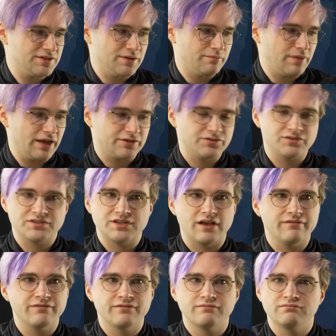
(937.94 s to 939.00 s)
some extra
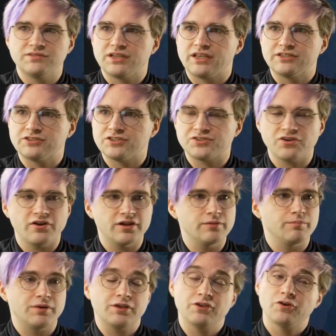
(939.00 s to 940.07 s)
stuff to get you started,
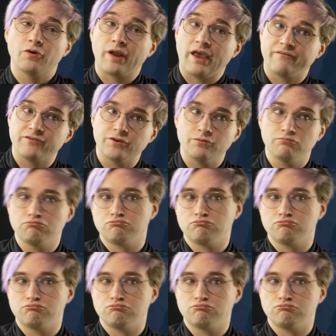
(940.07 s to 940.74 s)
but you don't have to.